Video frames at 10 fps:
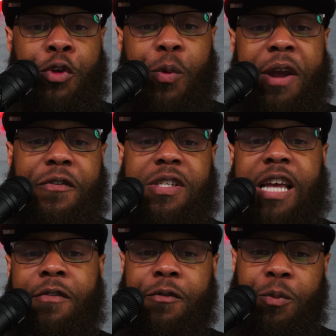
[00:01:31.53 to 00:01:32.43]
three for
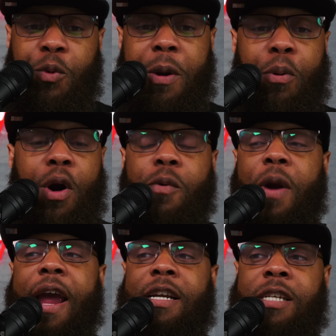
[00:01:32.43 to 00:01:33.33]
seven from three point
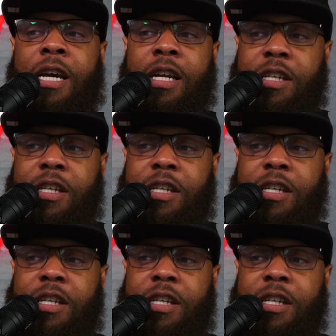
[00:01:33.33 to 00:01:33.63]
range.